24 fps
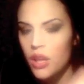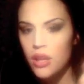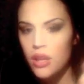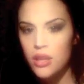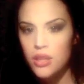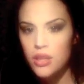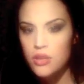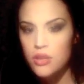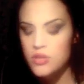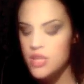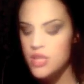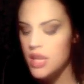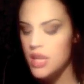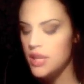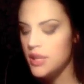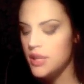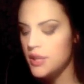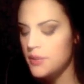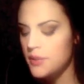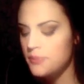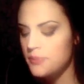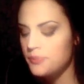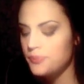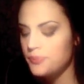You take
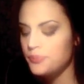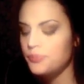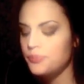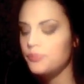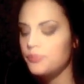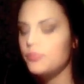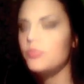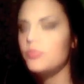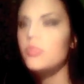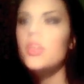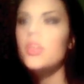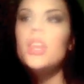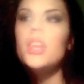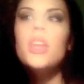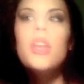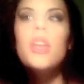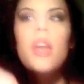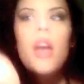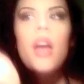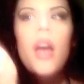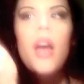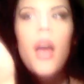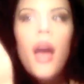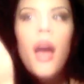it,
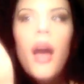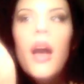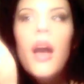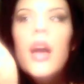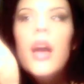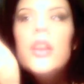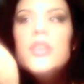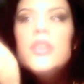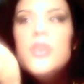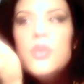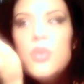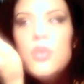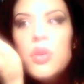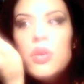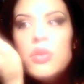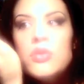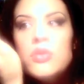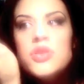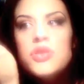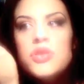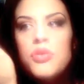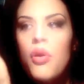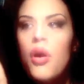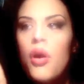and you don't
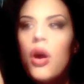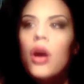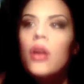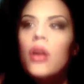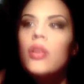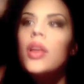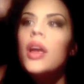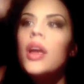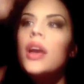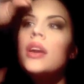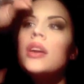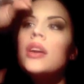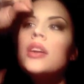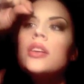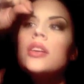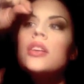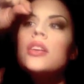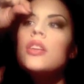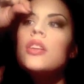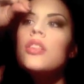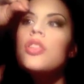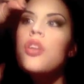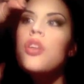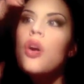draw, like,
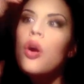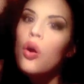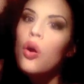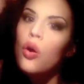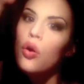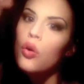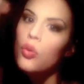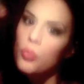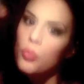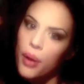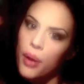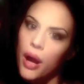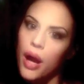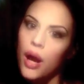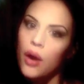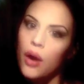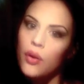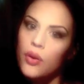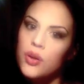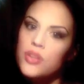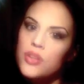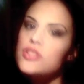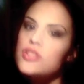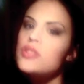the whole brow,
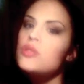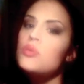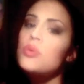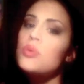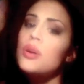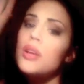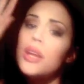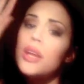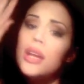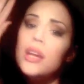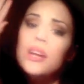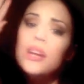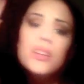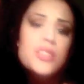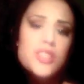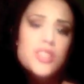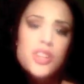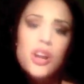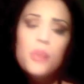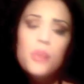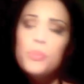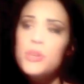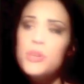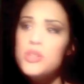because you don't want, like, a
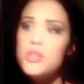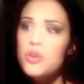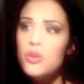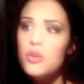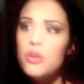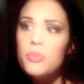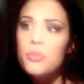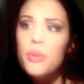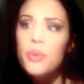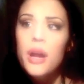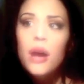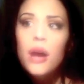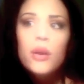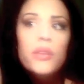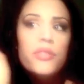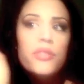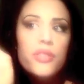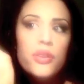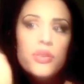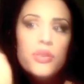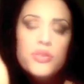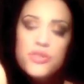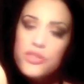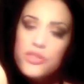Sharpie Chola brow. Even
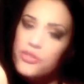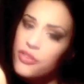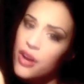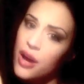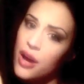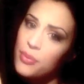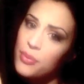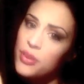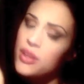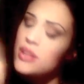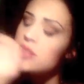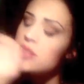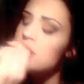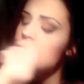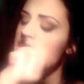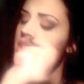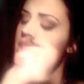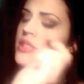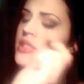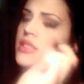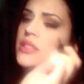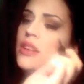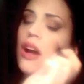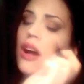though those are fabulous,
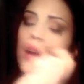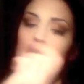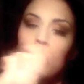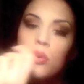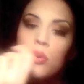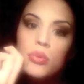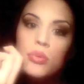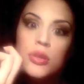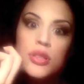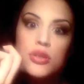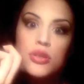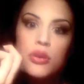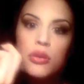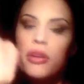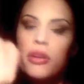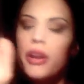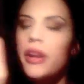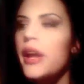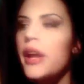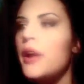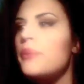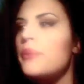it's not what we're doing right now.